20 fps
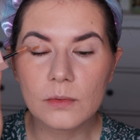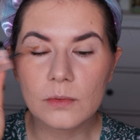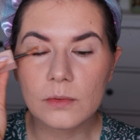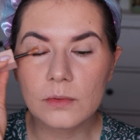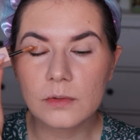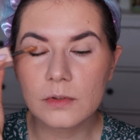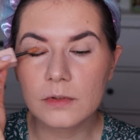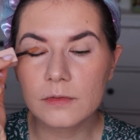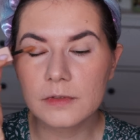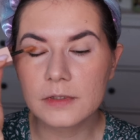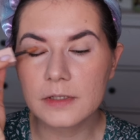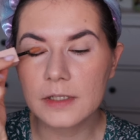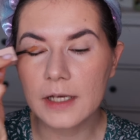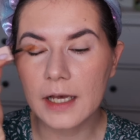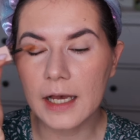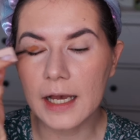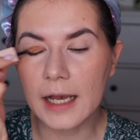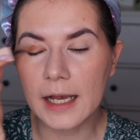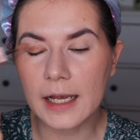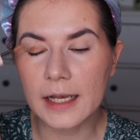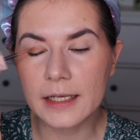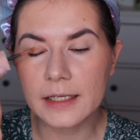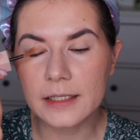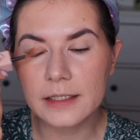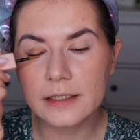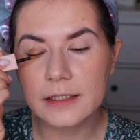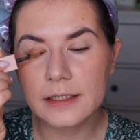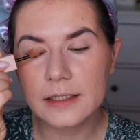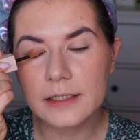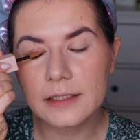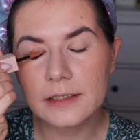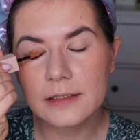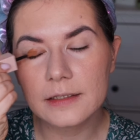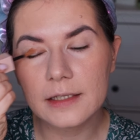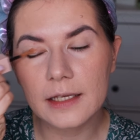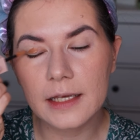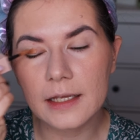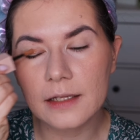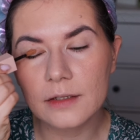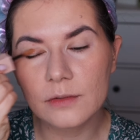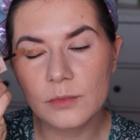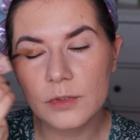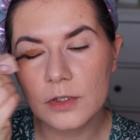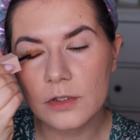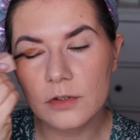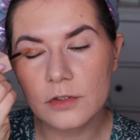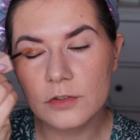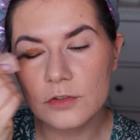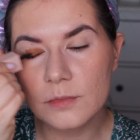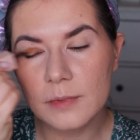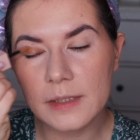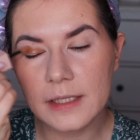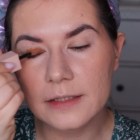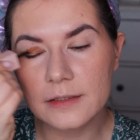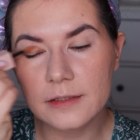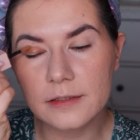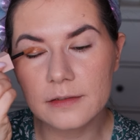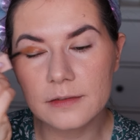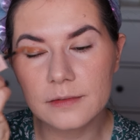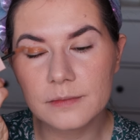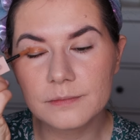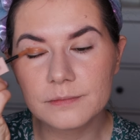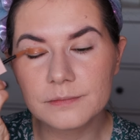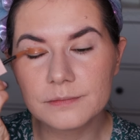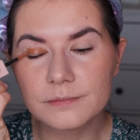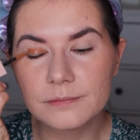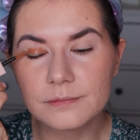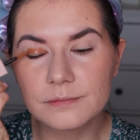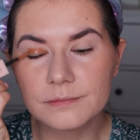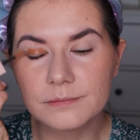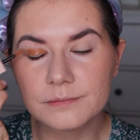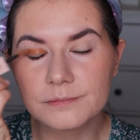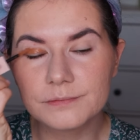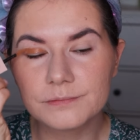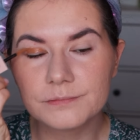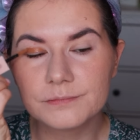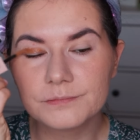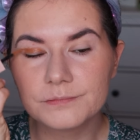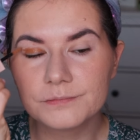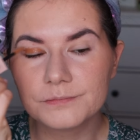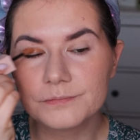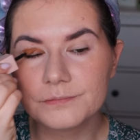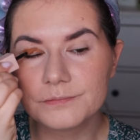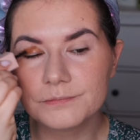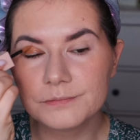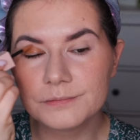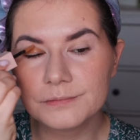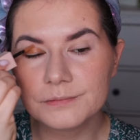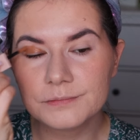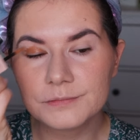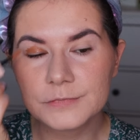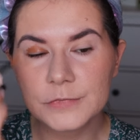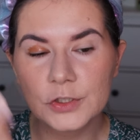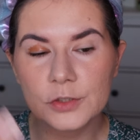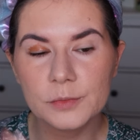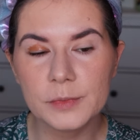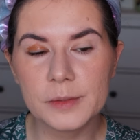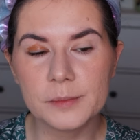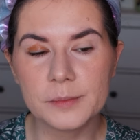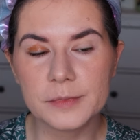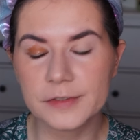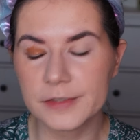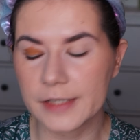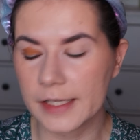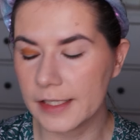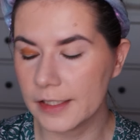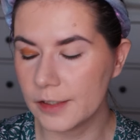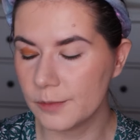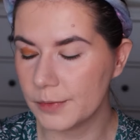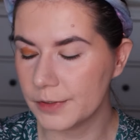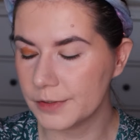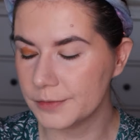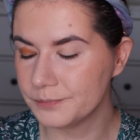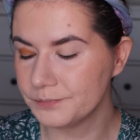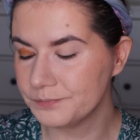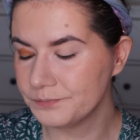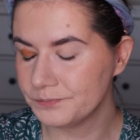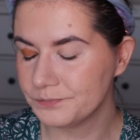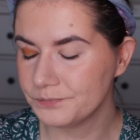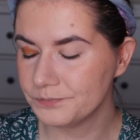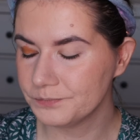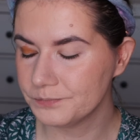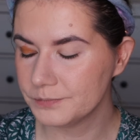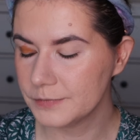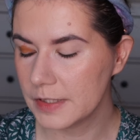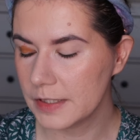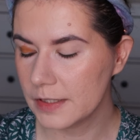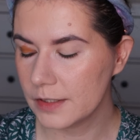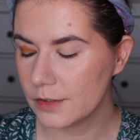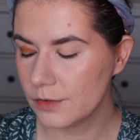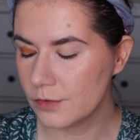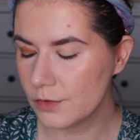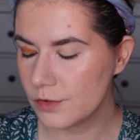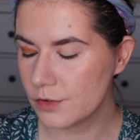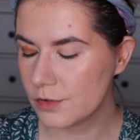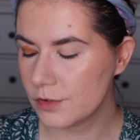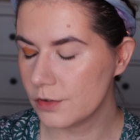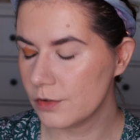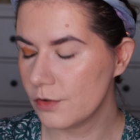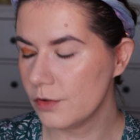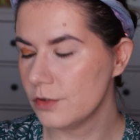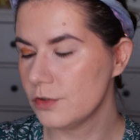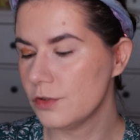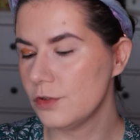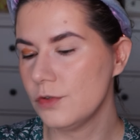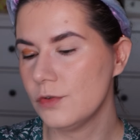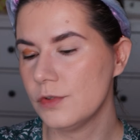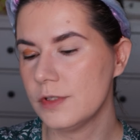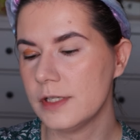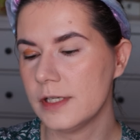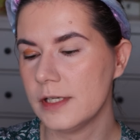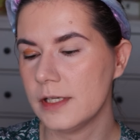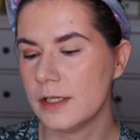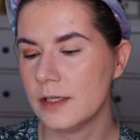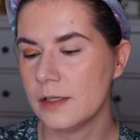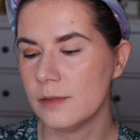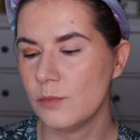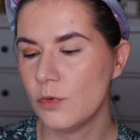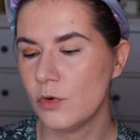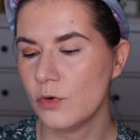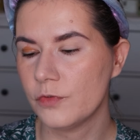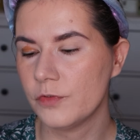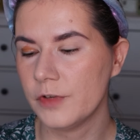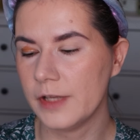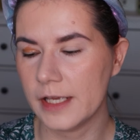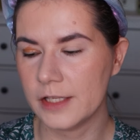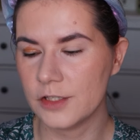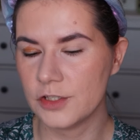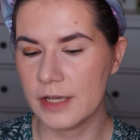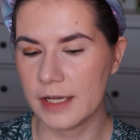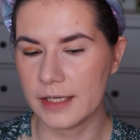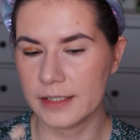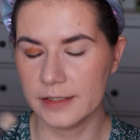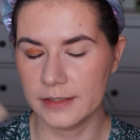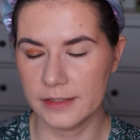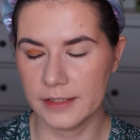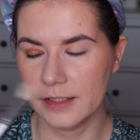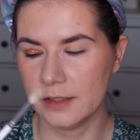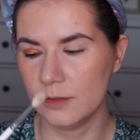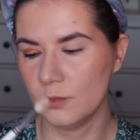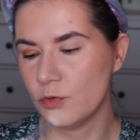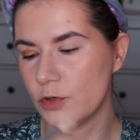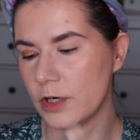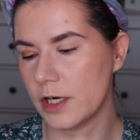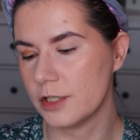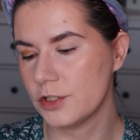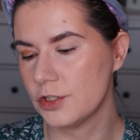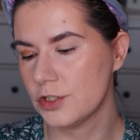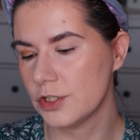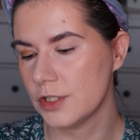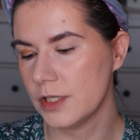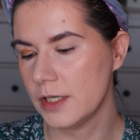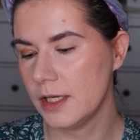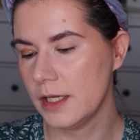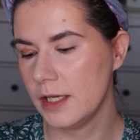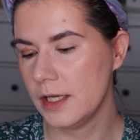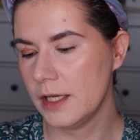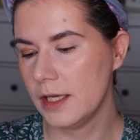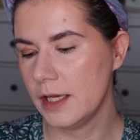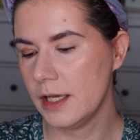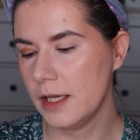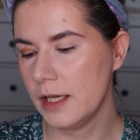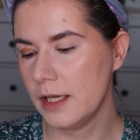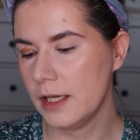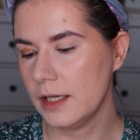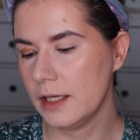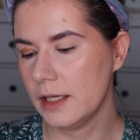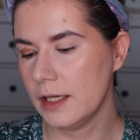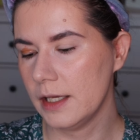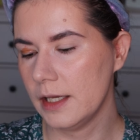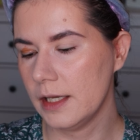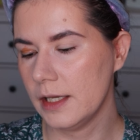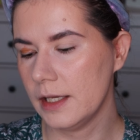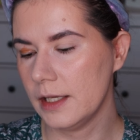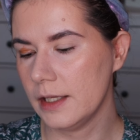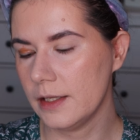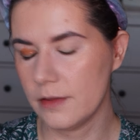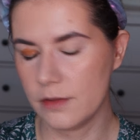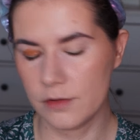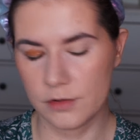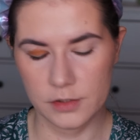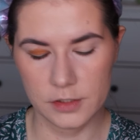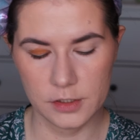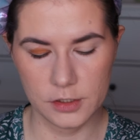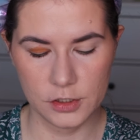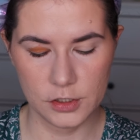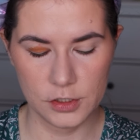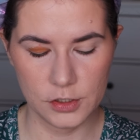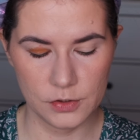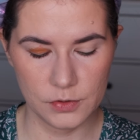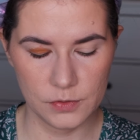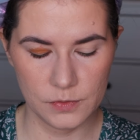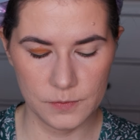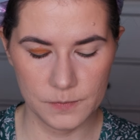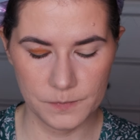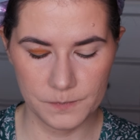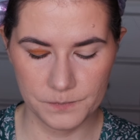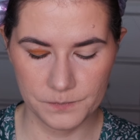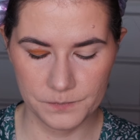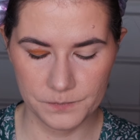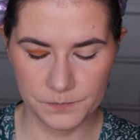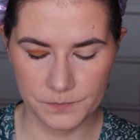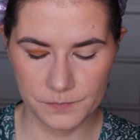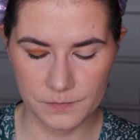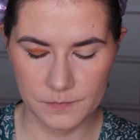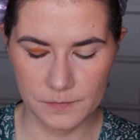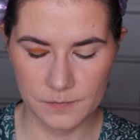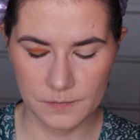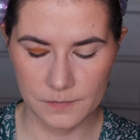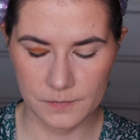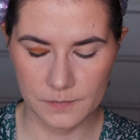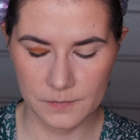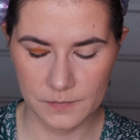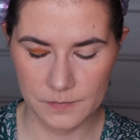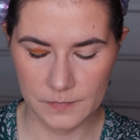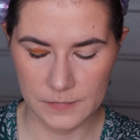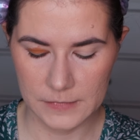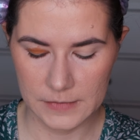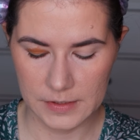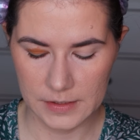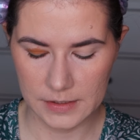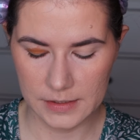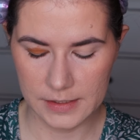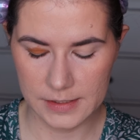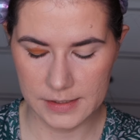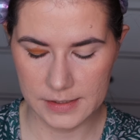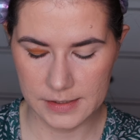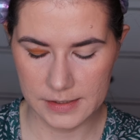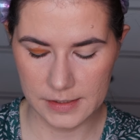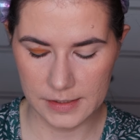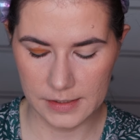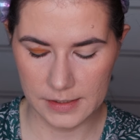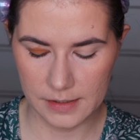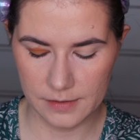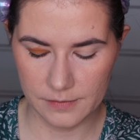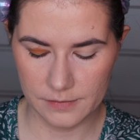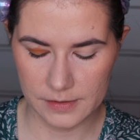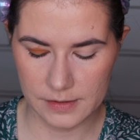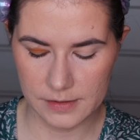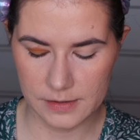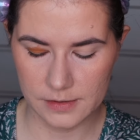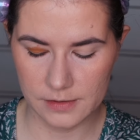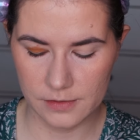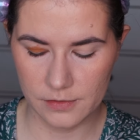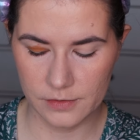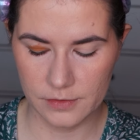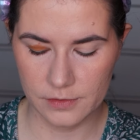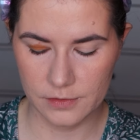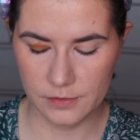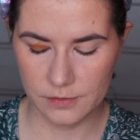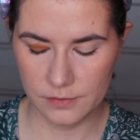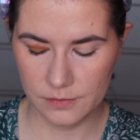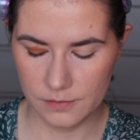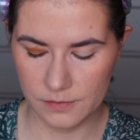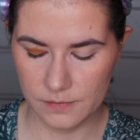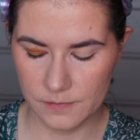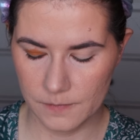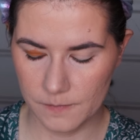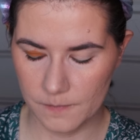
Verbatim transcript: All over the eyelid and we are going to blend it. Mm, could be a mistake, but going to use the Morphe and Jaclyn Hill brush uh, 32. Let's see how this is going to